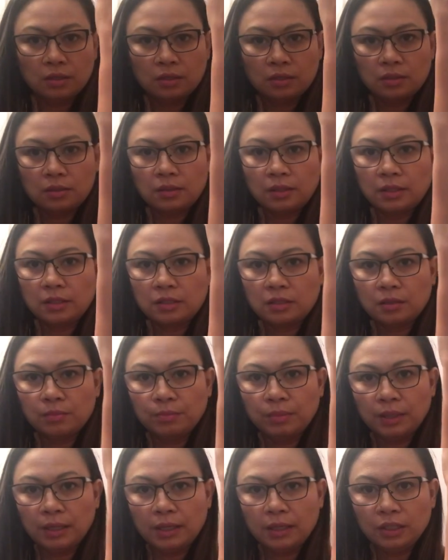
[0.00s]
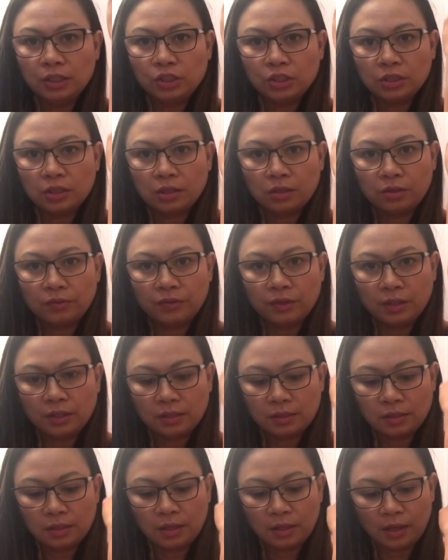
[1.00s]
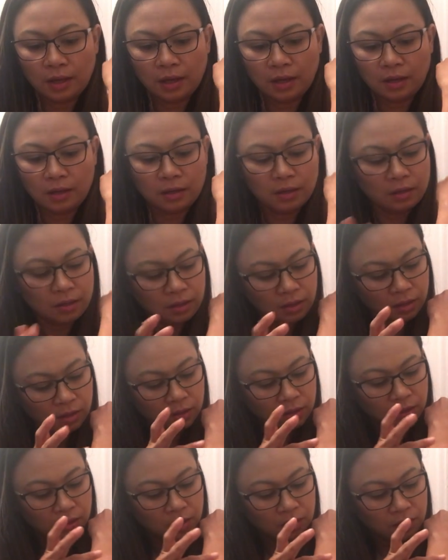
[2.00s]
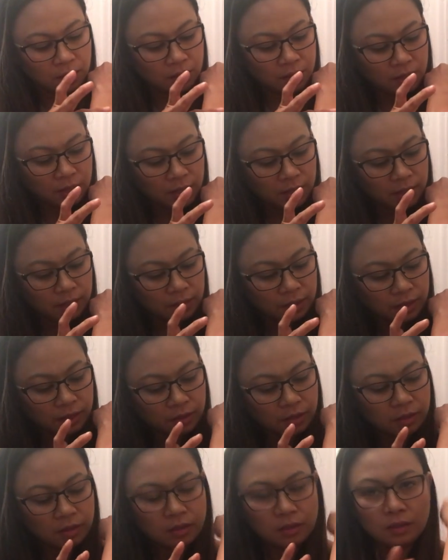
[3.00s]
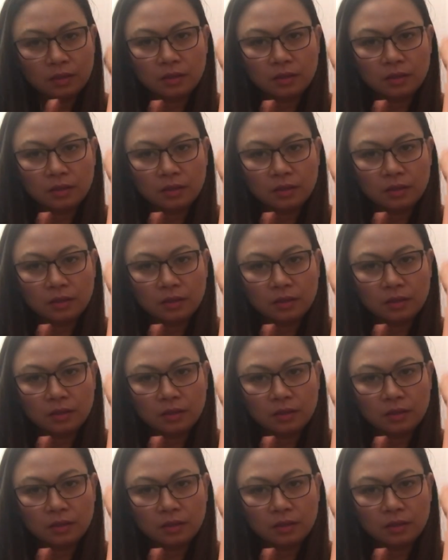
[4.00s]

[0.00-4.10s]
So that's the blush. I don't know if you can see that. The highlighter.